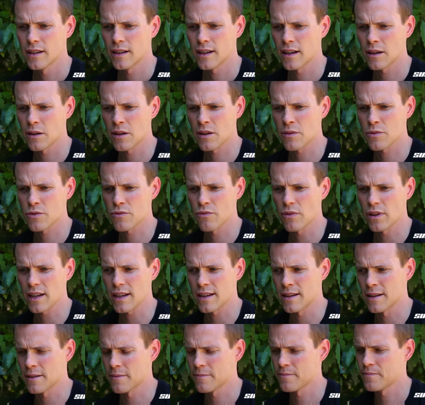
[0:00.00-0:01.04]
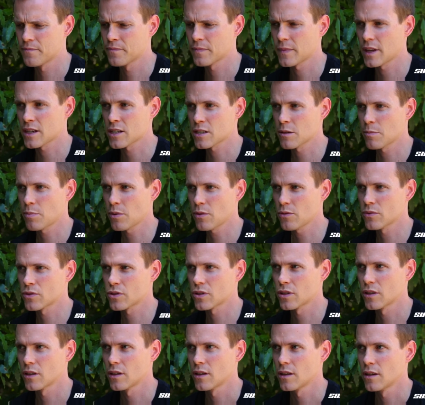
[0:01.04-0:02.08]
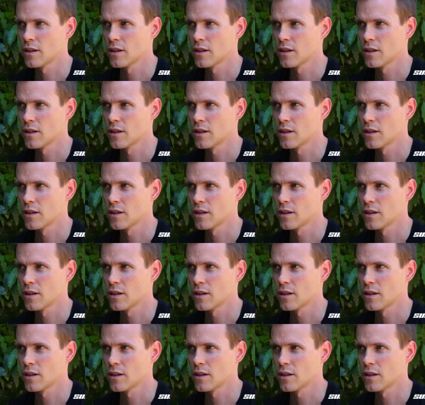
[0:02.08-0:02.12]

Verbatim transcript: And it was really, I suppose,